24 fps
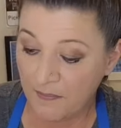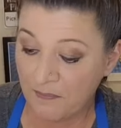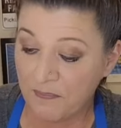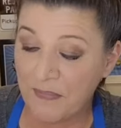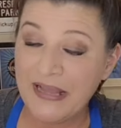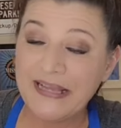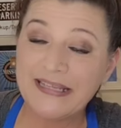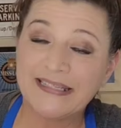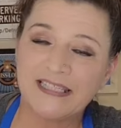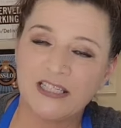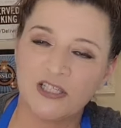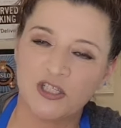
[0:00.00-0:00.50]

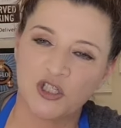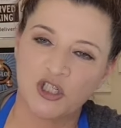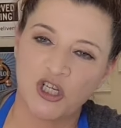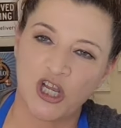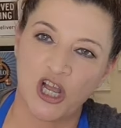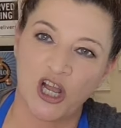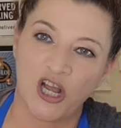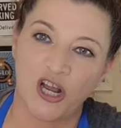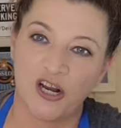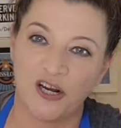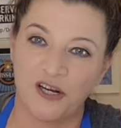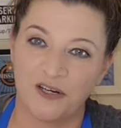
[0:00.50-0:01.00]
Mason
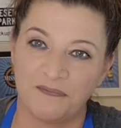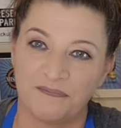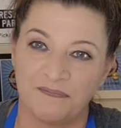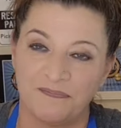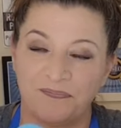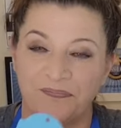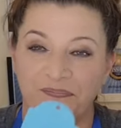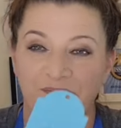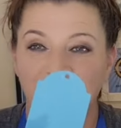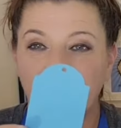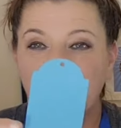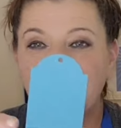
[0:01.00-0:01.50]
jar
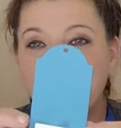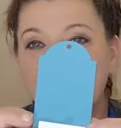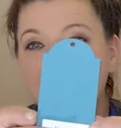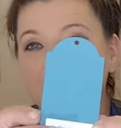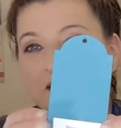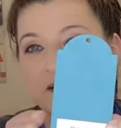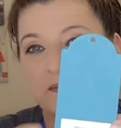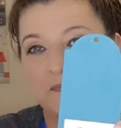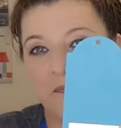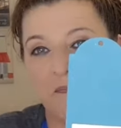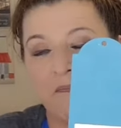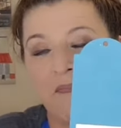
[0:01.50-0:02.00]

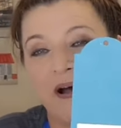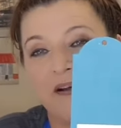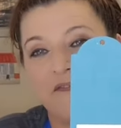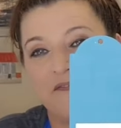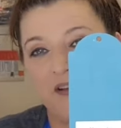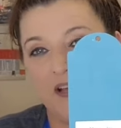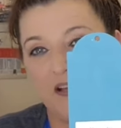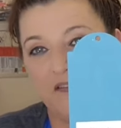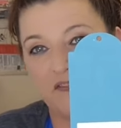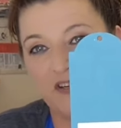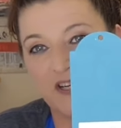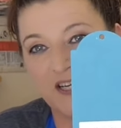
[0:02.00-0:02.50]
is my
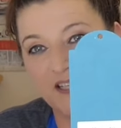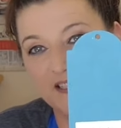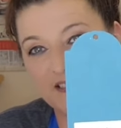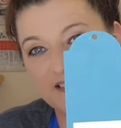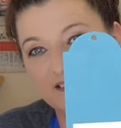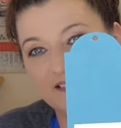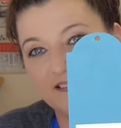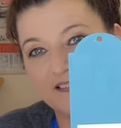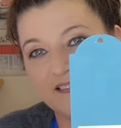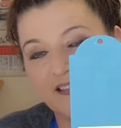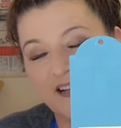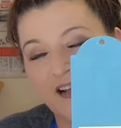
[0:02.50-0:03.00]

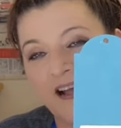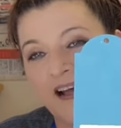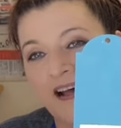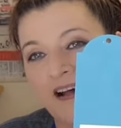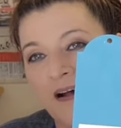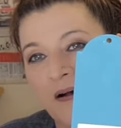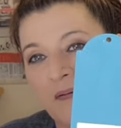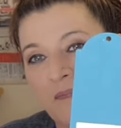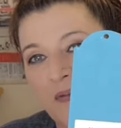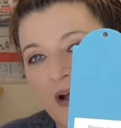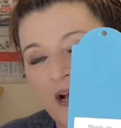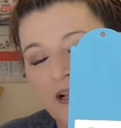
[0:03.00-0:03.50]
favorite.
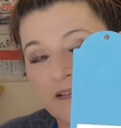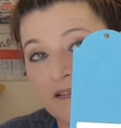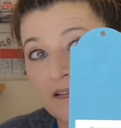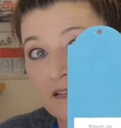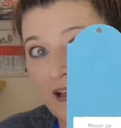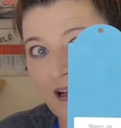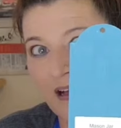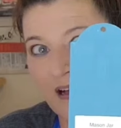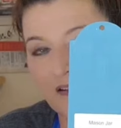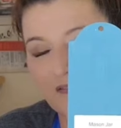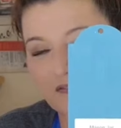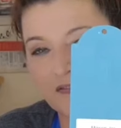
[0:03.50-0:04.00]
Um, I
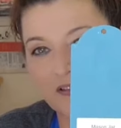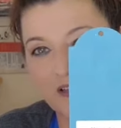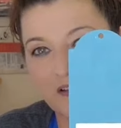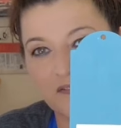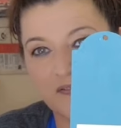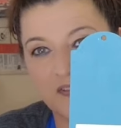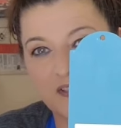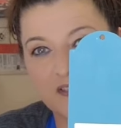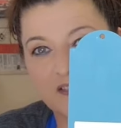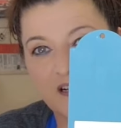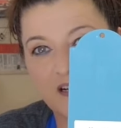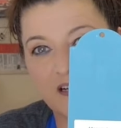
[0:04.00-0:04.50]
love,
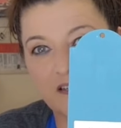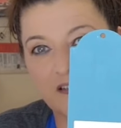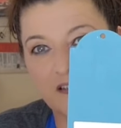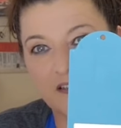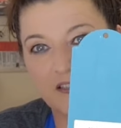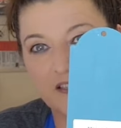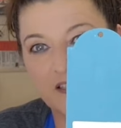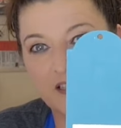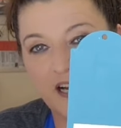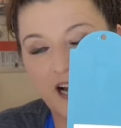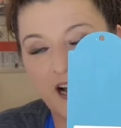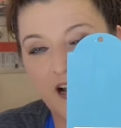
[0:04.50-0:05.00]
love this
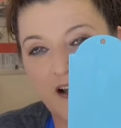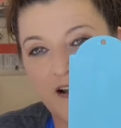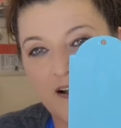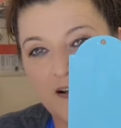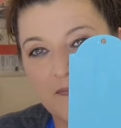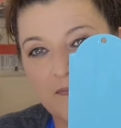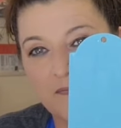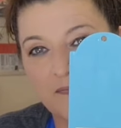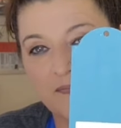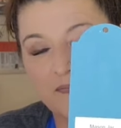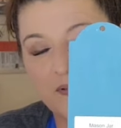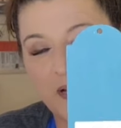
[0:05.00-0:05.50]
color.
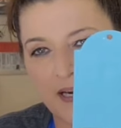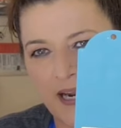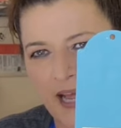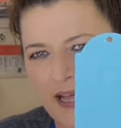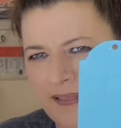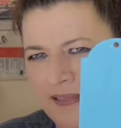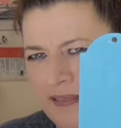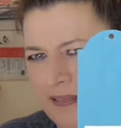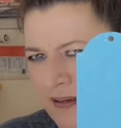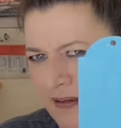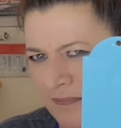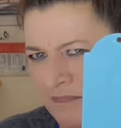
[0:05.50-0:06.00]
Um, and
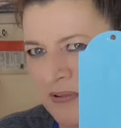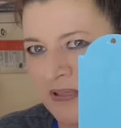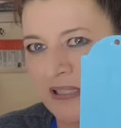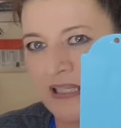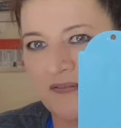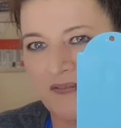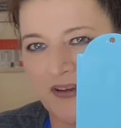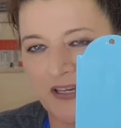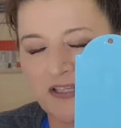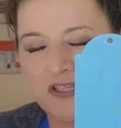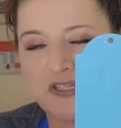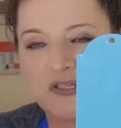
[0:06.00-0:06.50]
I, I
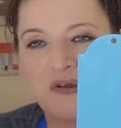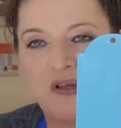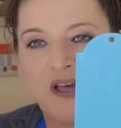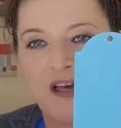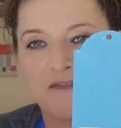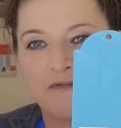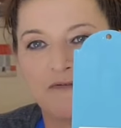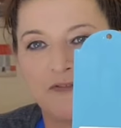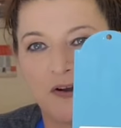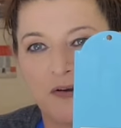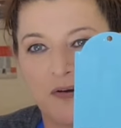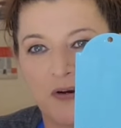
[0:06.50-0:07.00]
believe I do
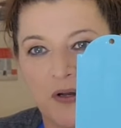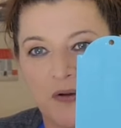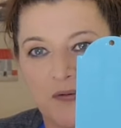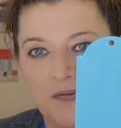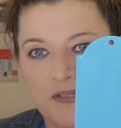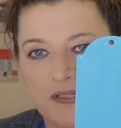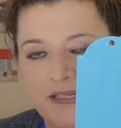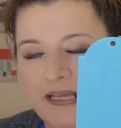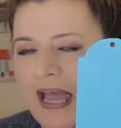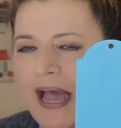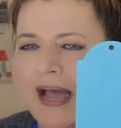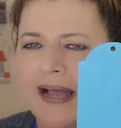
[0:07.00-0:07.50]
have
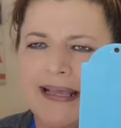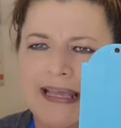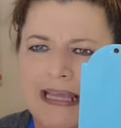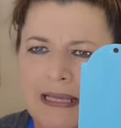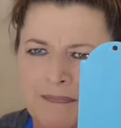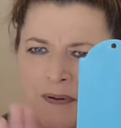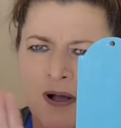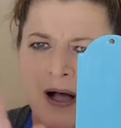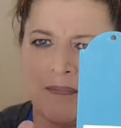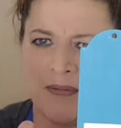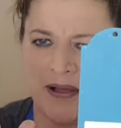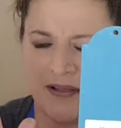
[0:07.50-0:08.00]
photos. Yeah, I
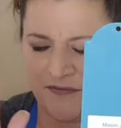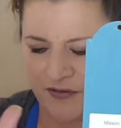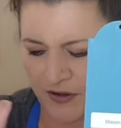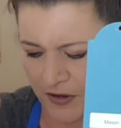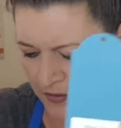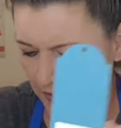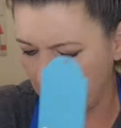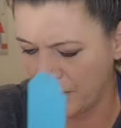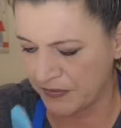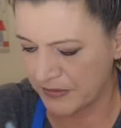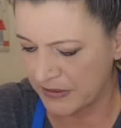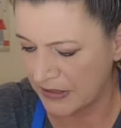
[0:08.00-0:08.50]
keep all my
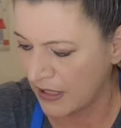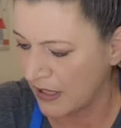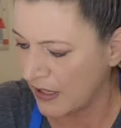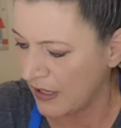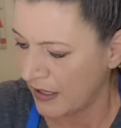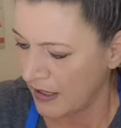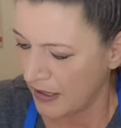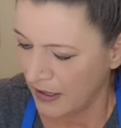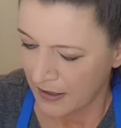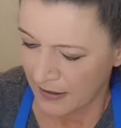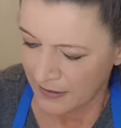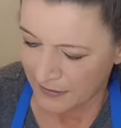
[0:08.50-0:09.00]
photos.
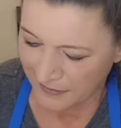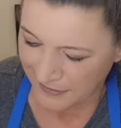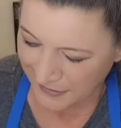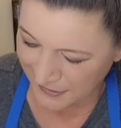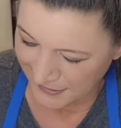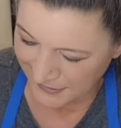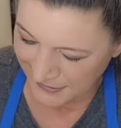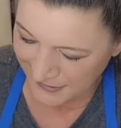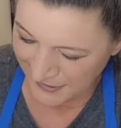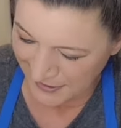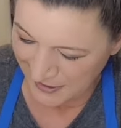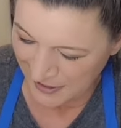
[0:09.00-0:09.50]

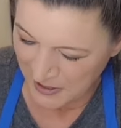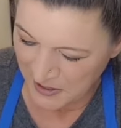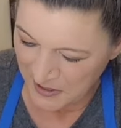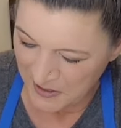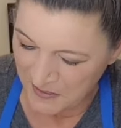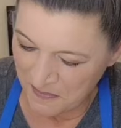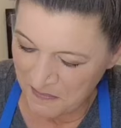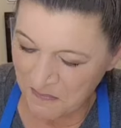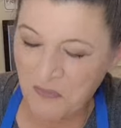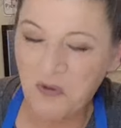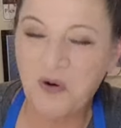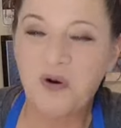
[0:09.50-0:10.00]

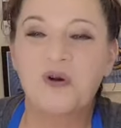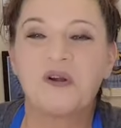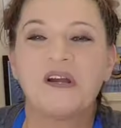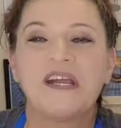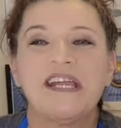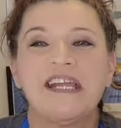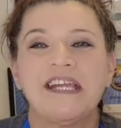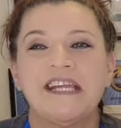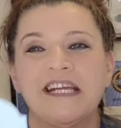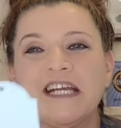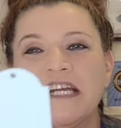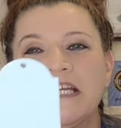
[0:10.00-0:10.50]

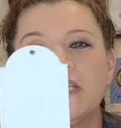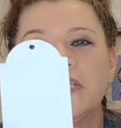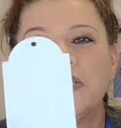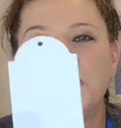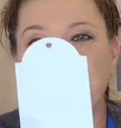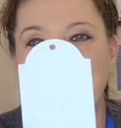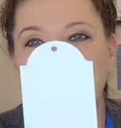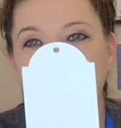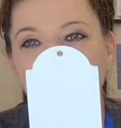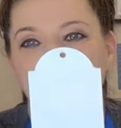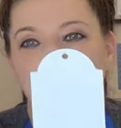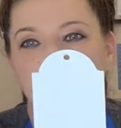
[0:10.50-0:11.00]
Morning
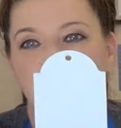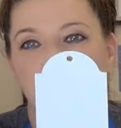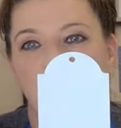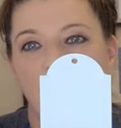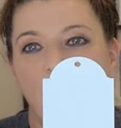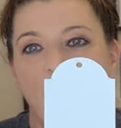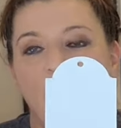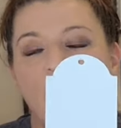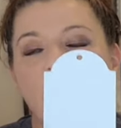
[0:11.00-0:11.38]
Dew.